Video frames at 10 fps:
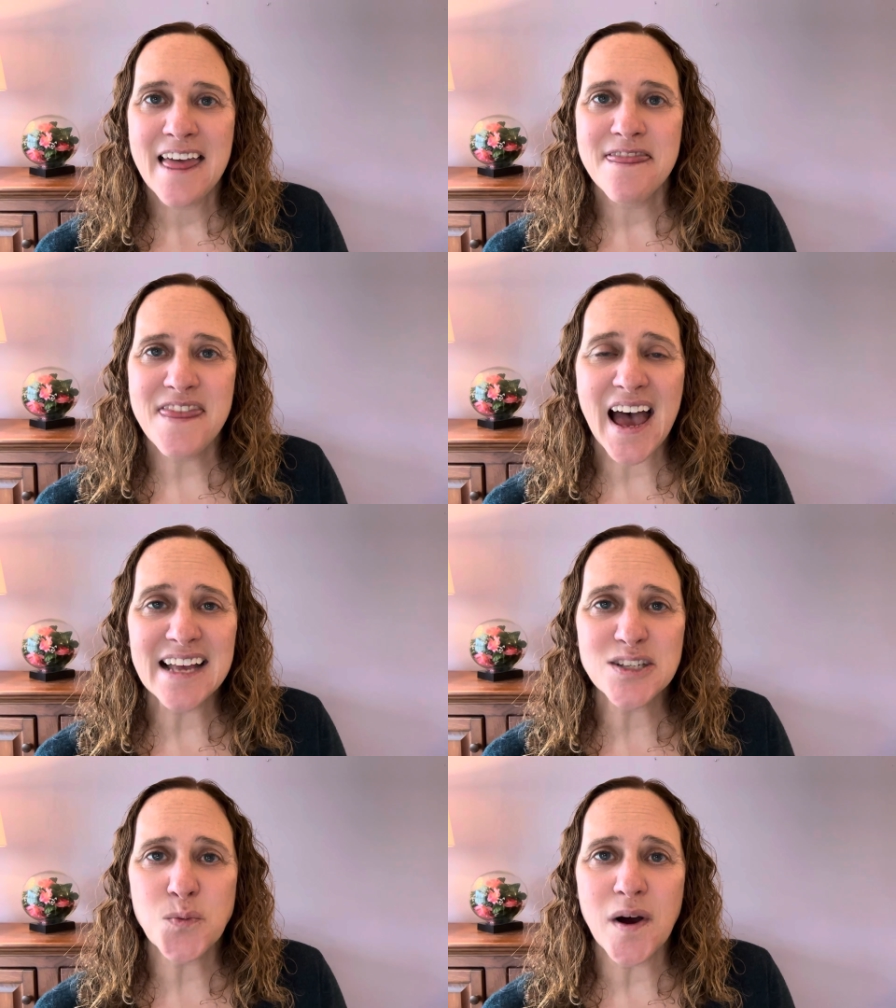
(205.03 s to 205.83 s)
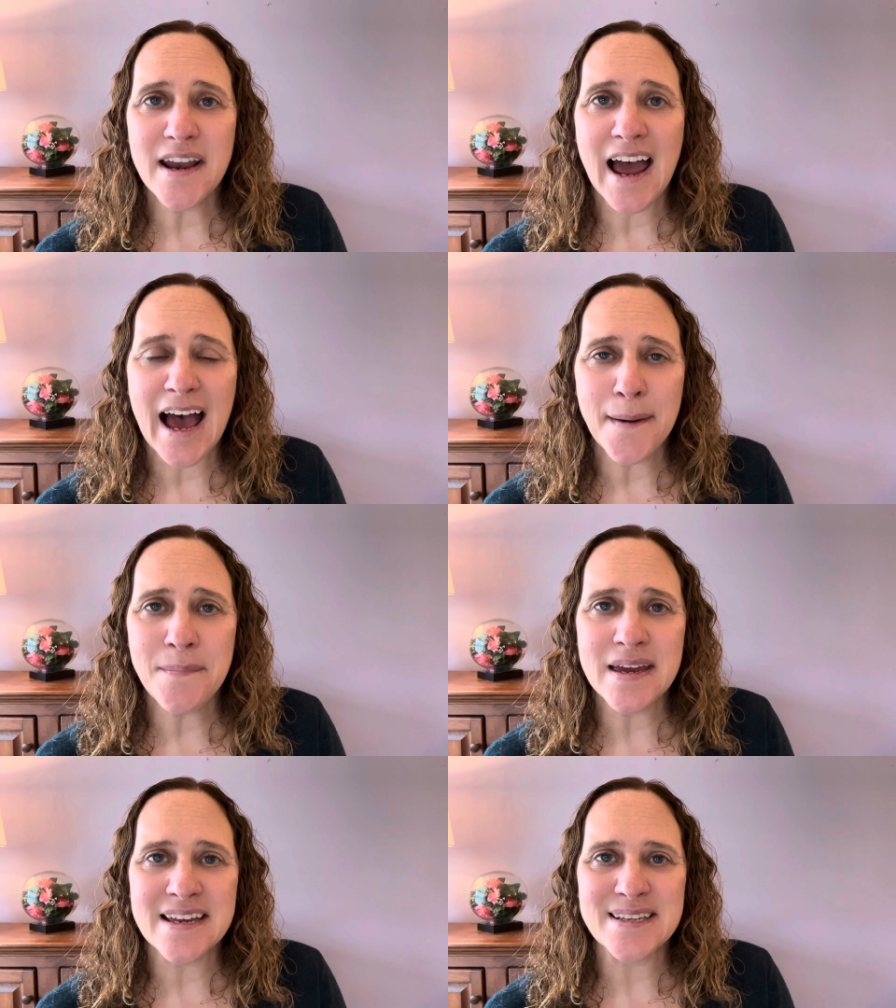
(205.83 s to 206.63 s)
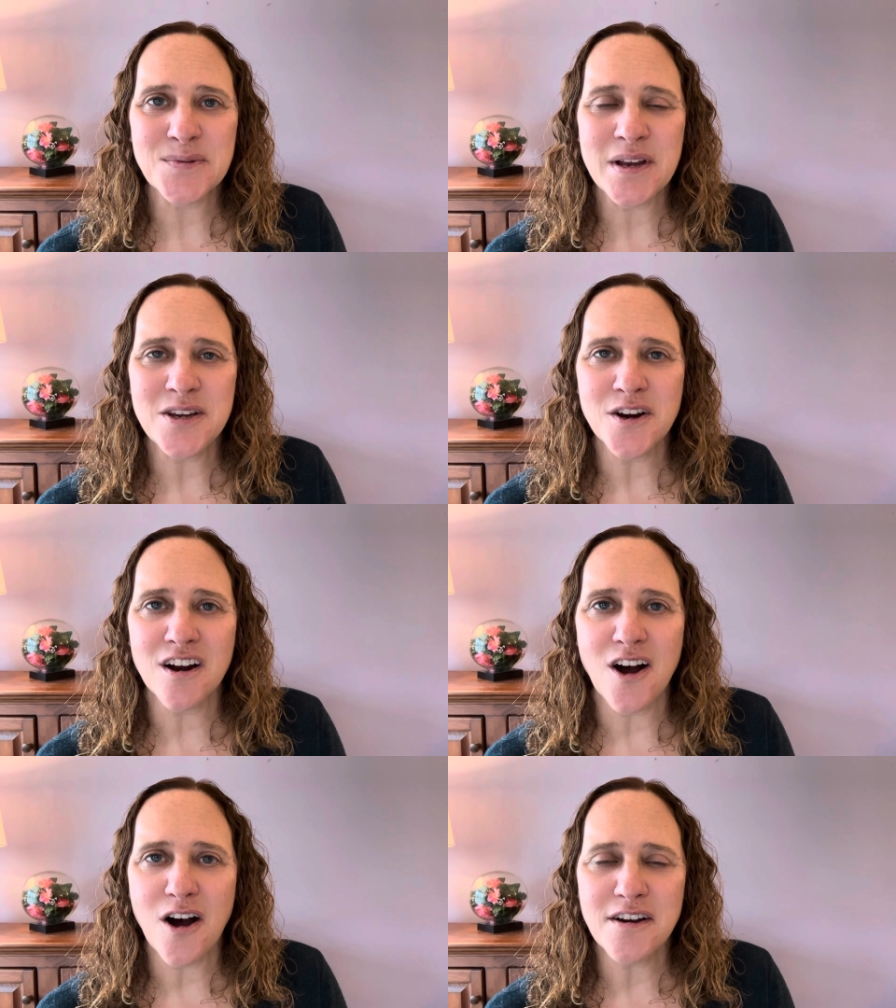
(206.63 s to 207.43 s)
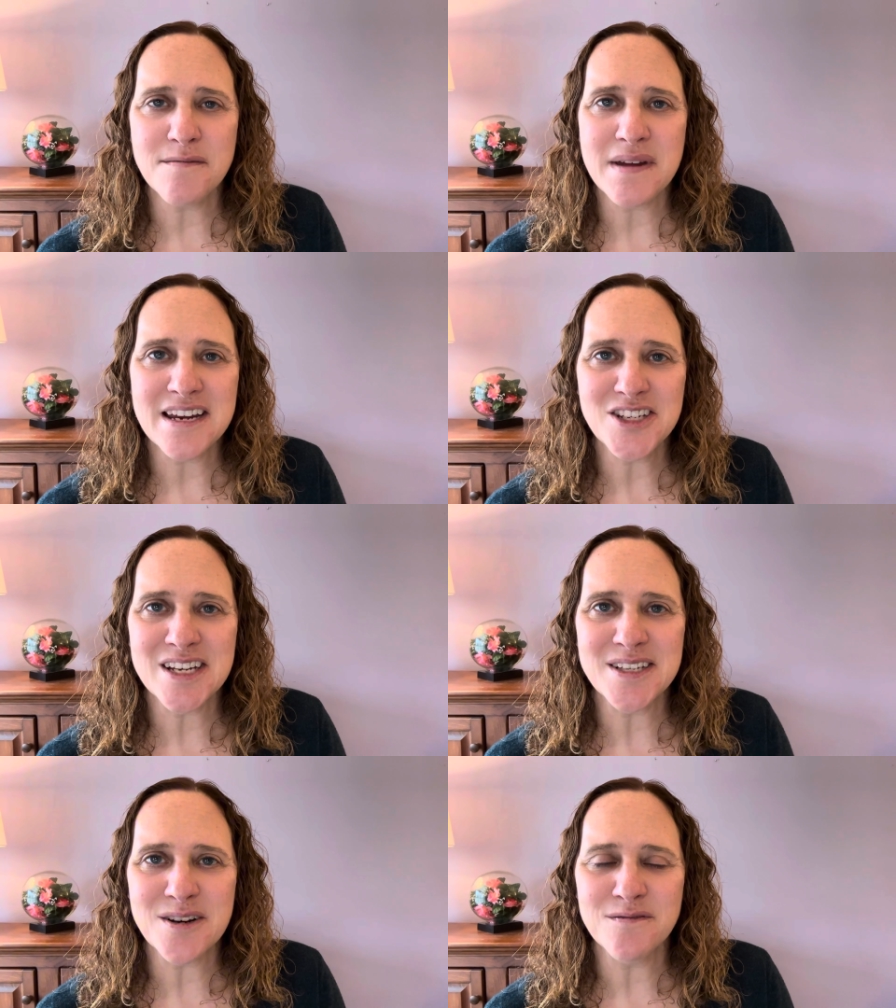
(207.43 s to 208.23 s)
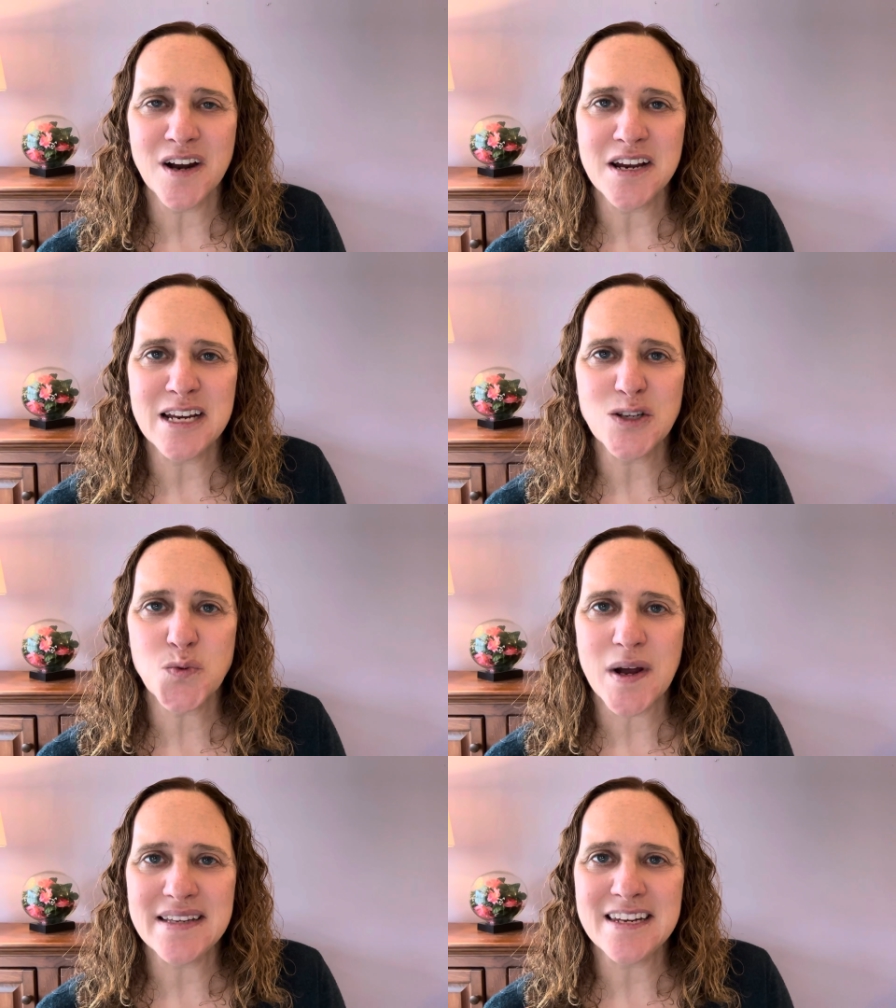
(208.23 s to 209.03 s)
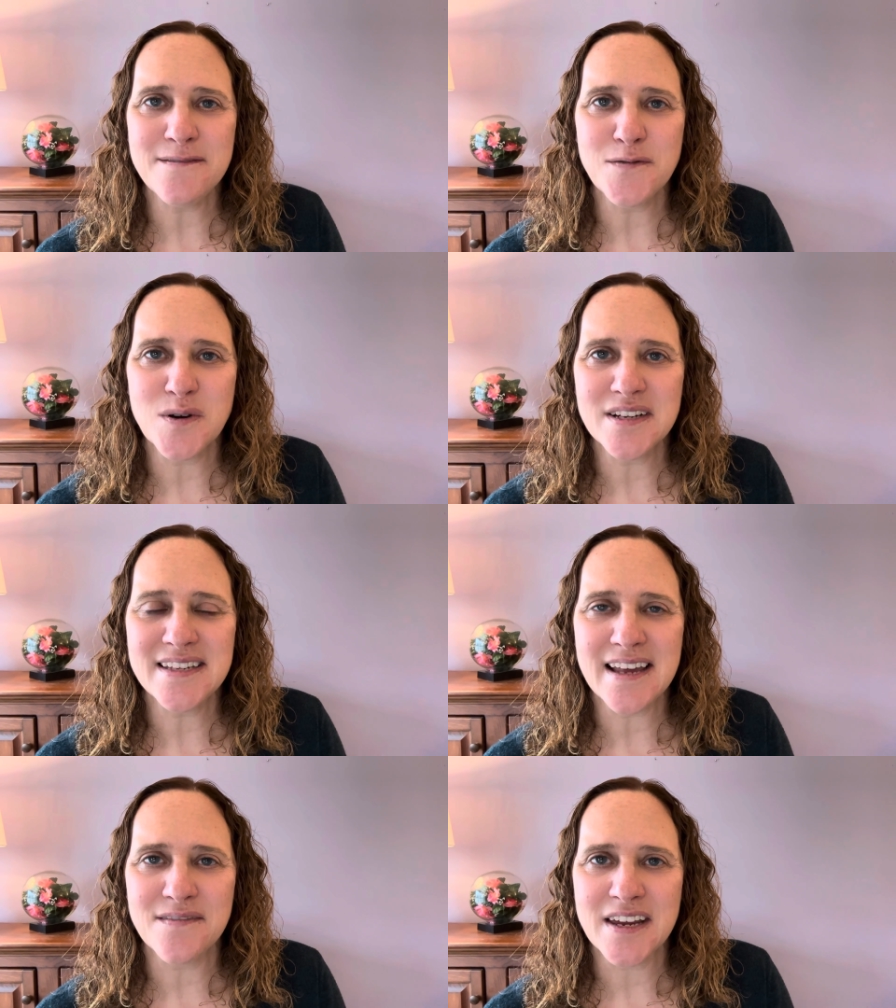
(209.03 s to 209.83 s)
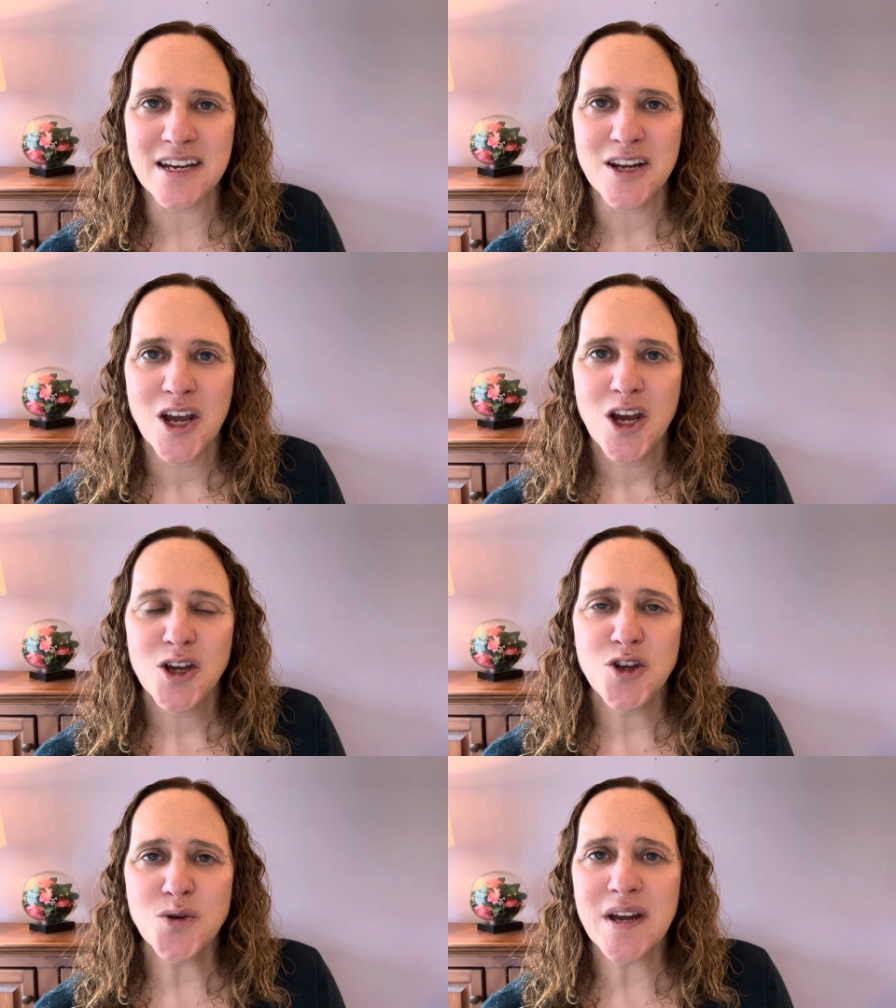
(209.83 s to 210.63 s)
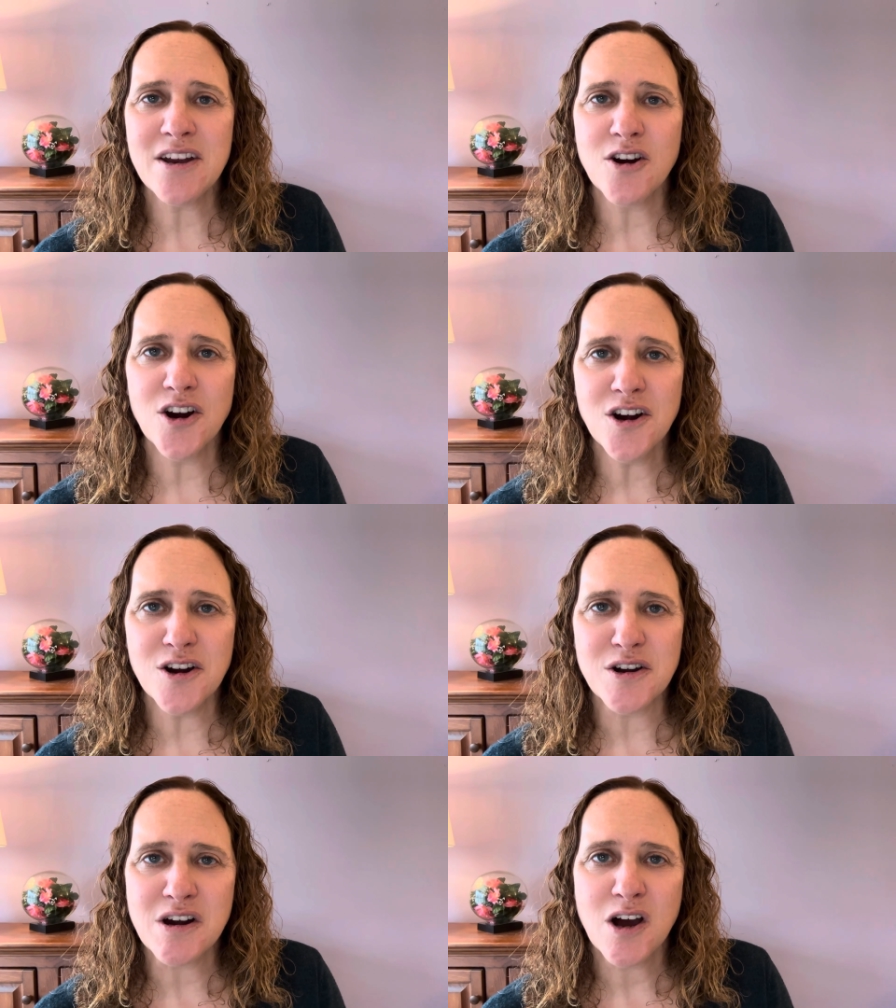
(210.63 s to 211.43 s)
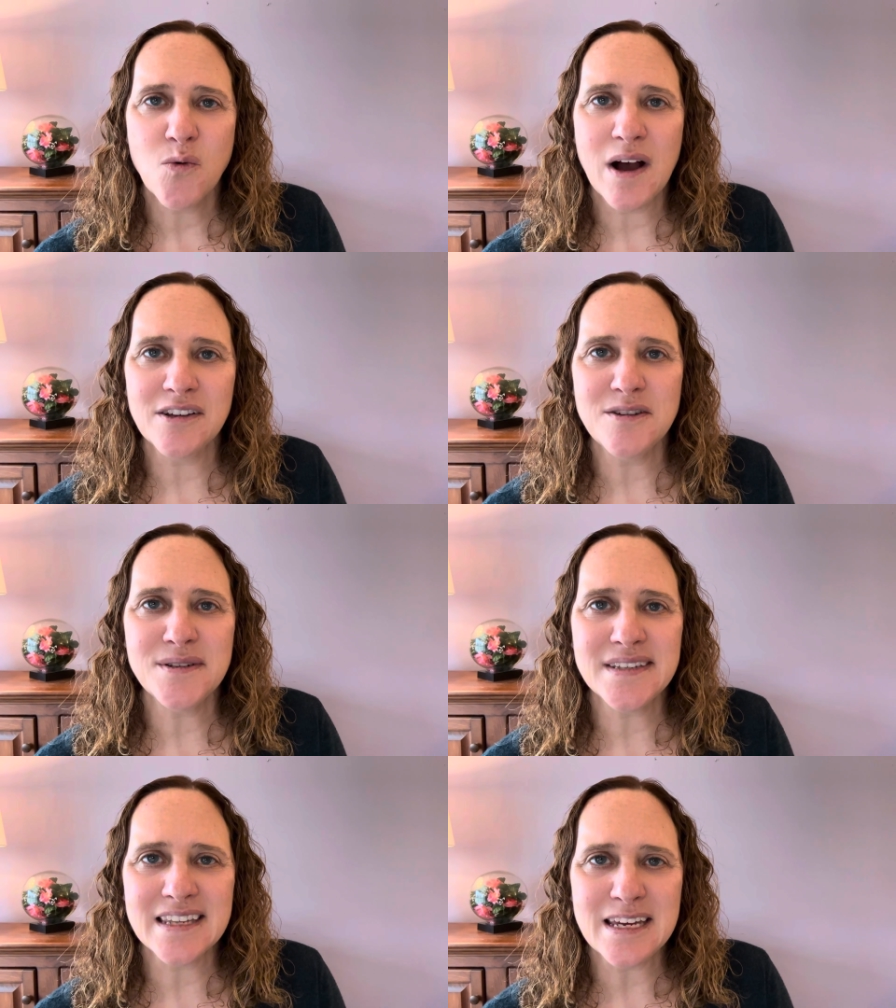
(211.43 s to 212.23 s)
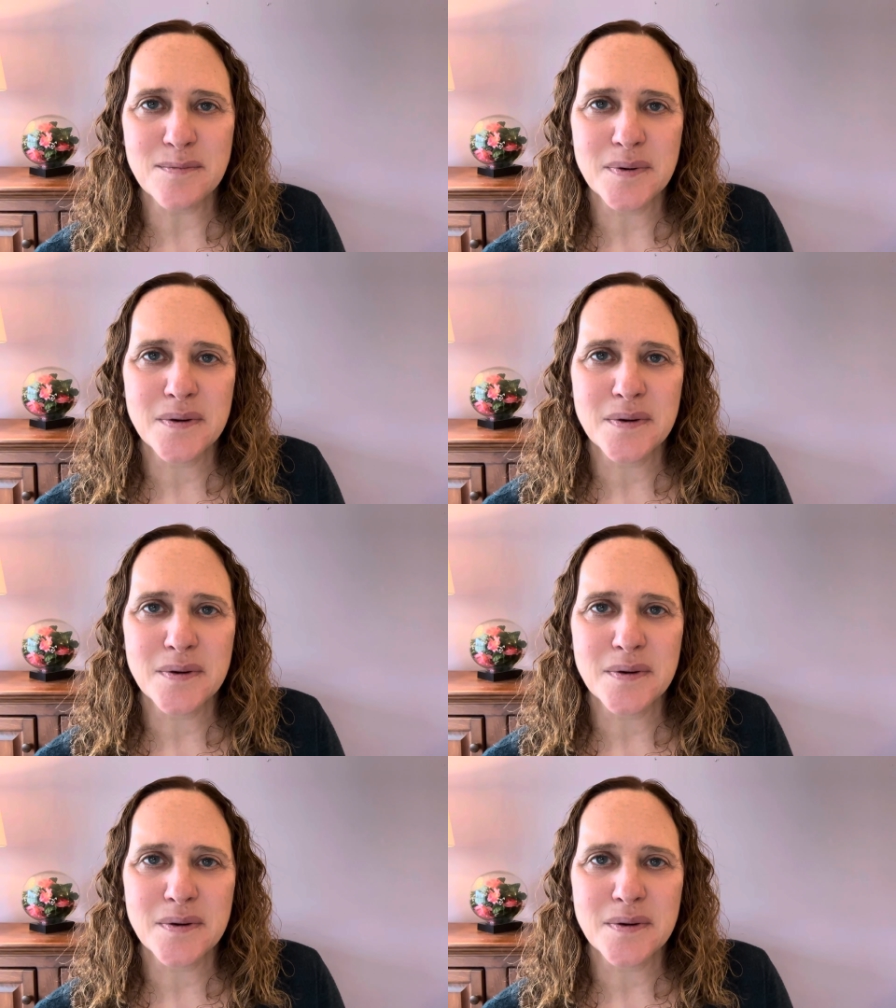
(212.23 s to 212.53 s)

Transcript: That's what happens when your automations are running 24/7. You can earn while you sleep.